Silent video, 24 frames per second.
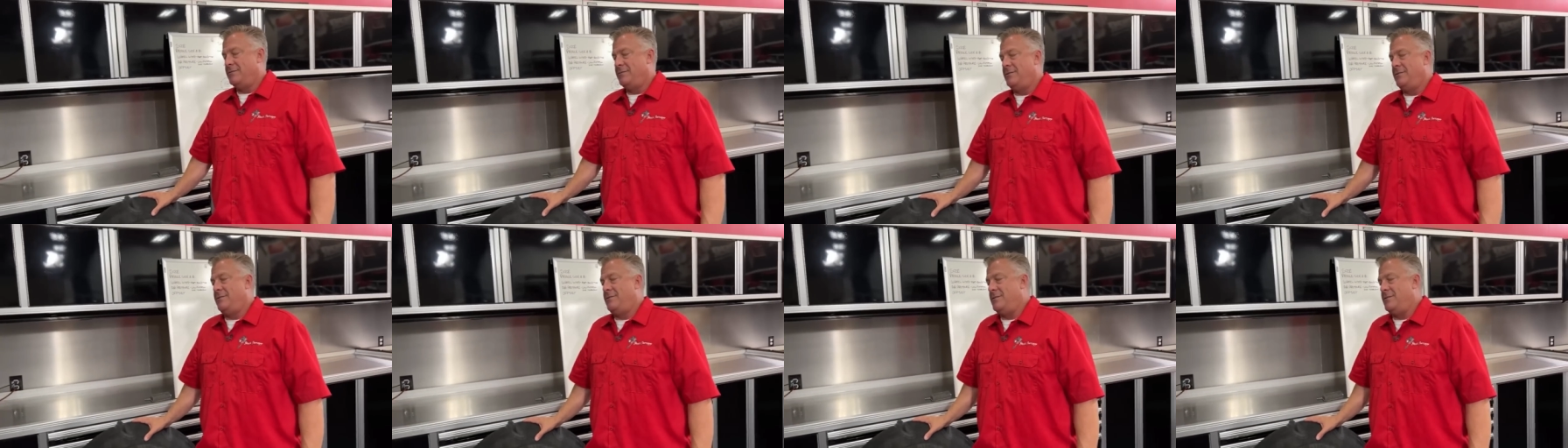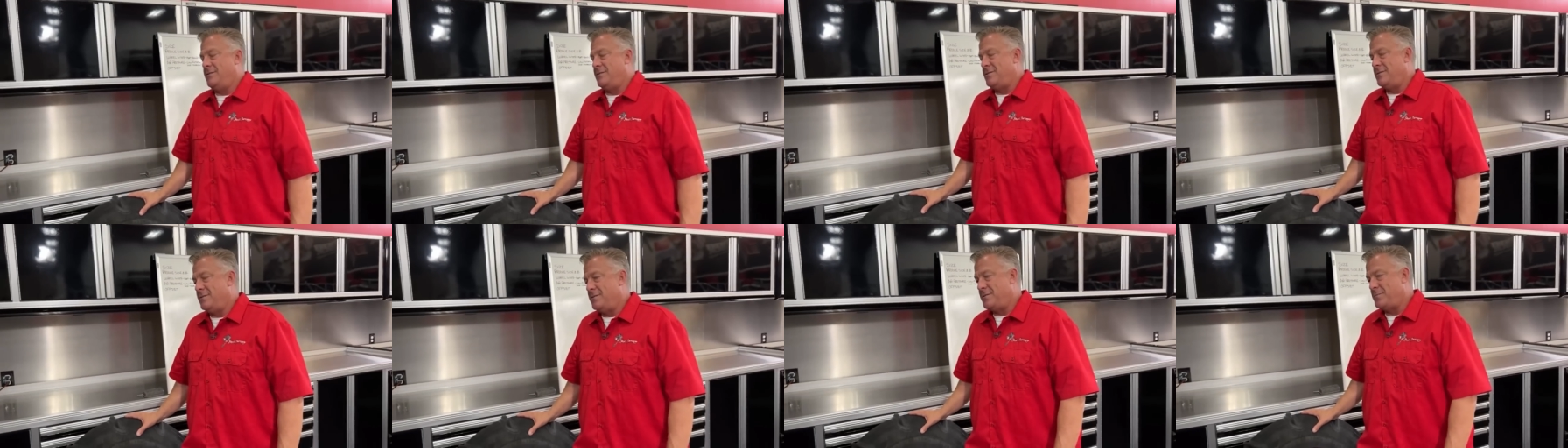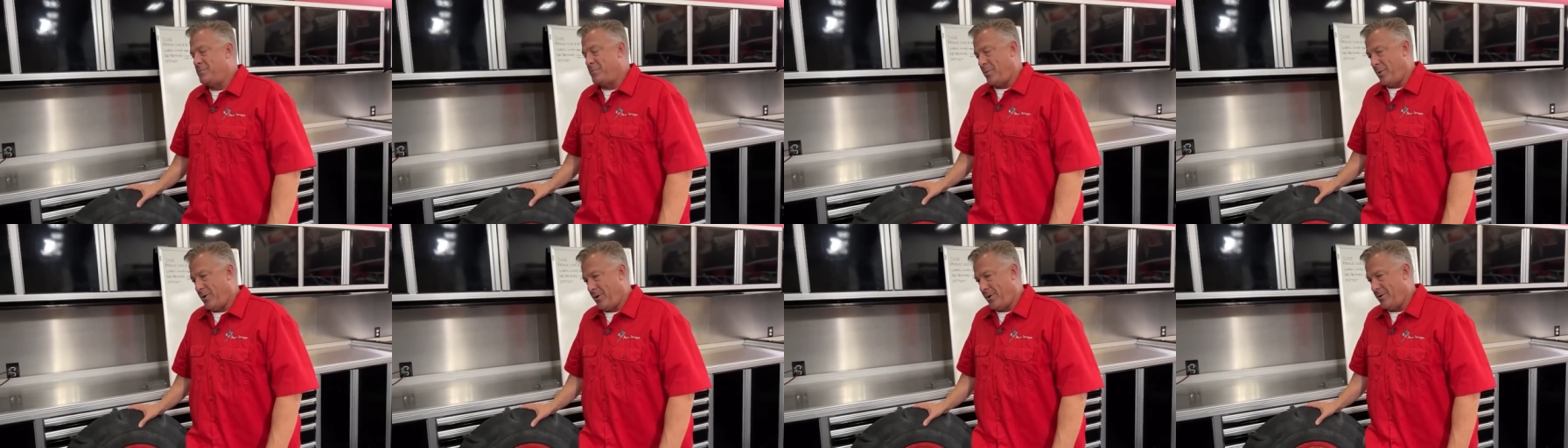that this is
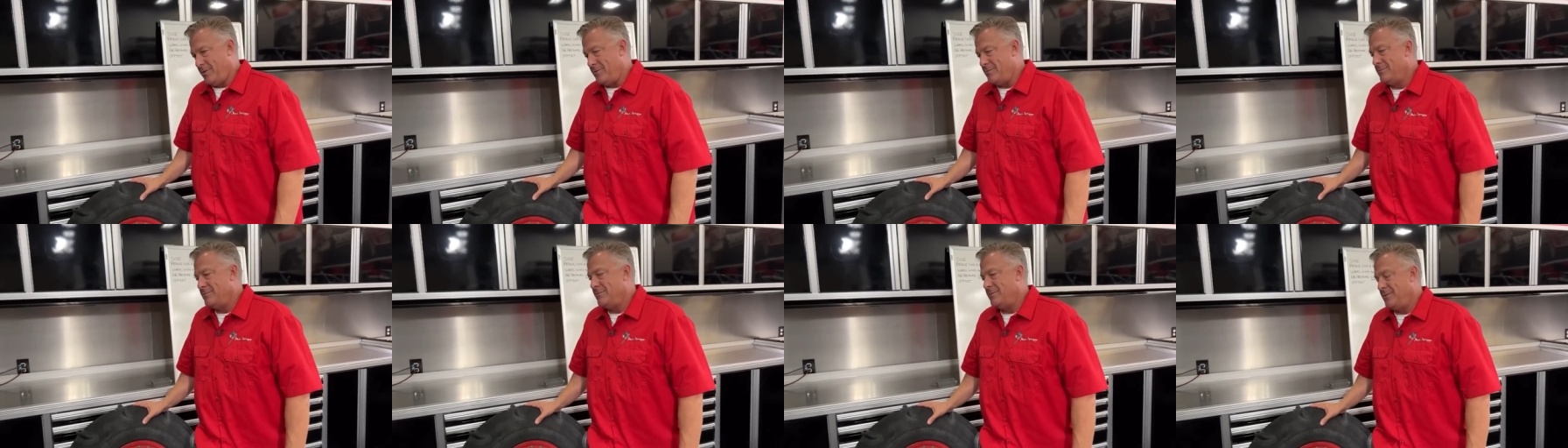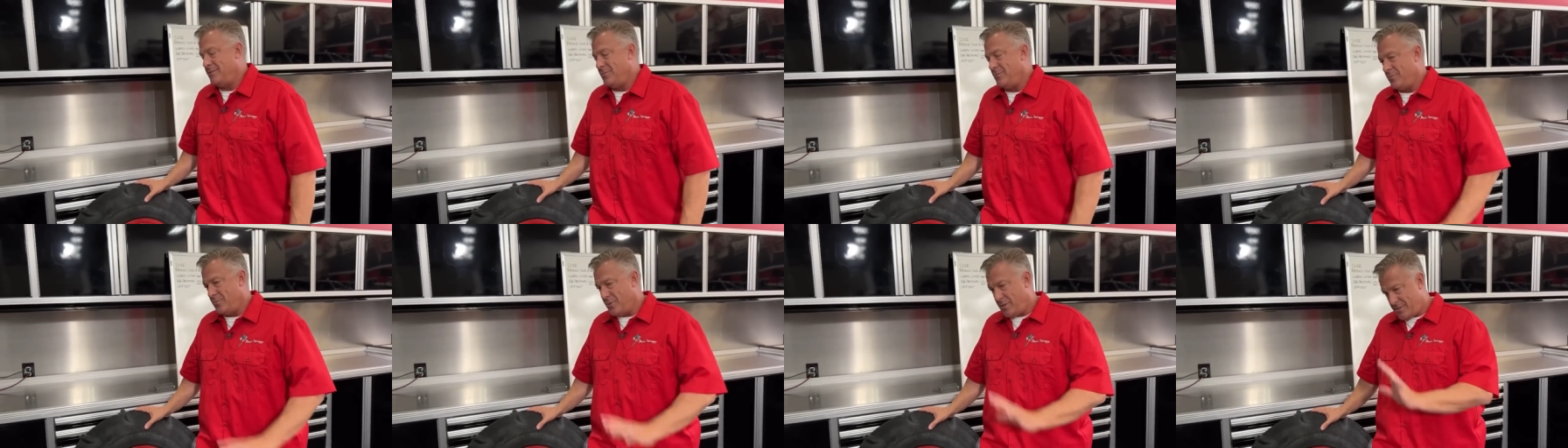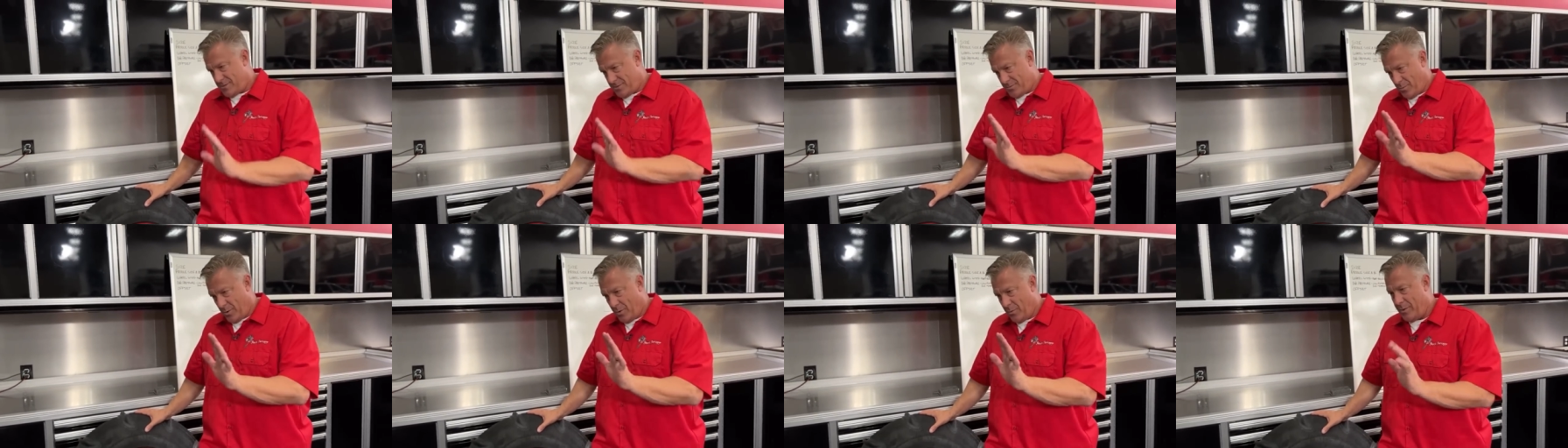part of
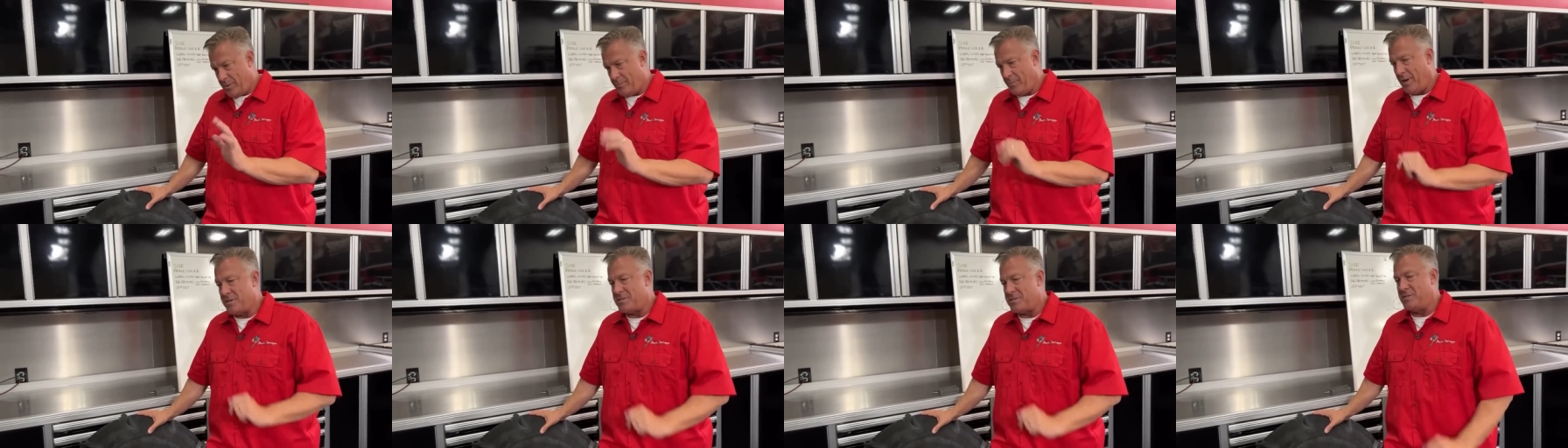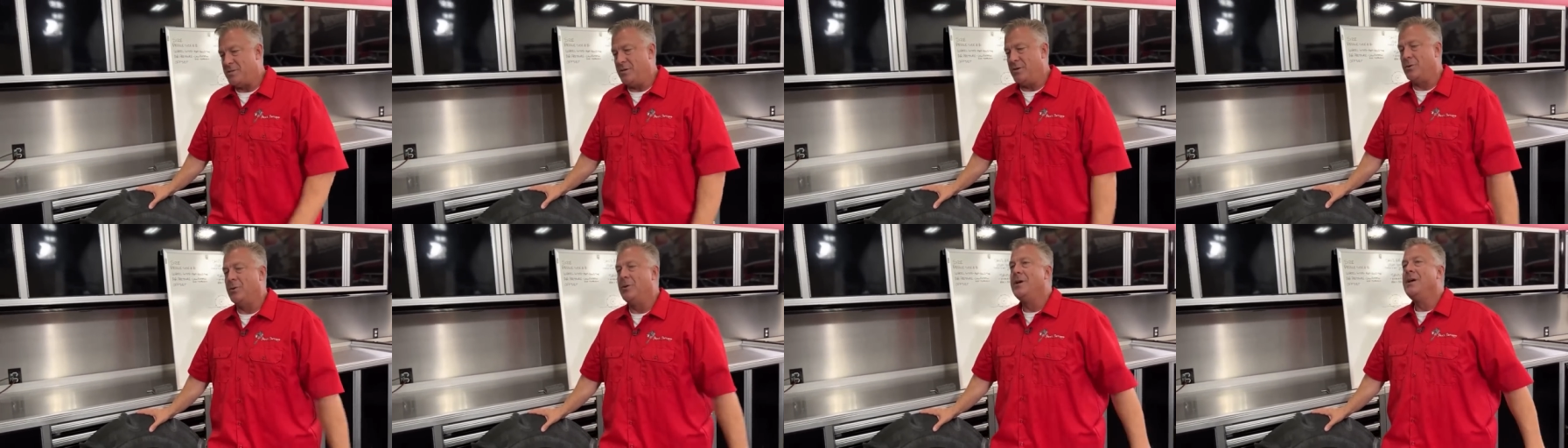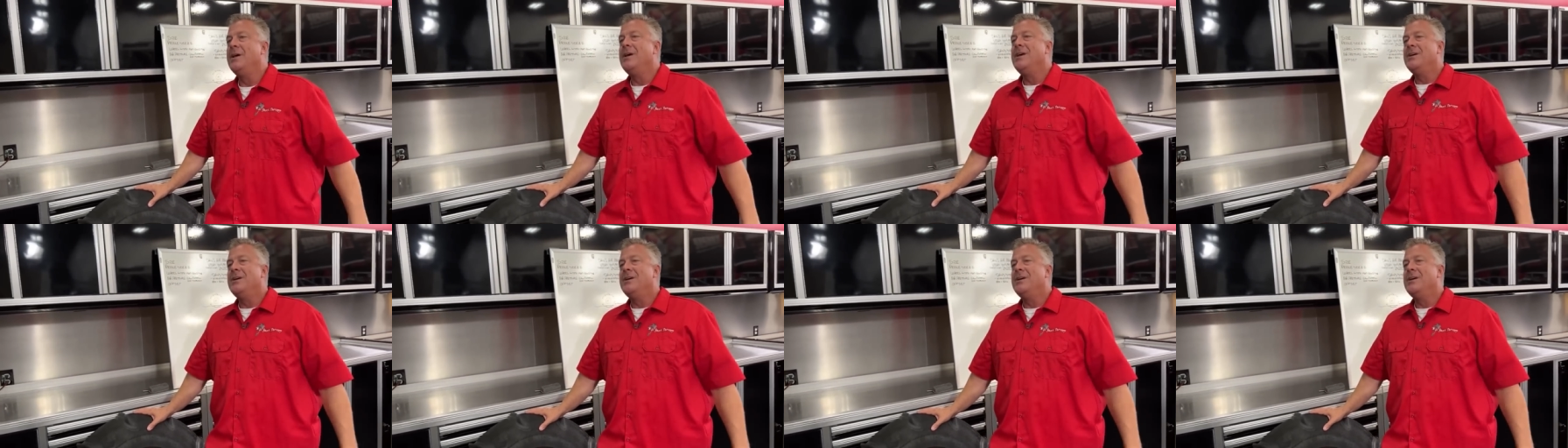what we must do.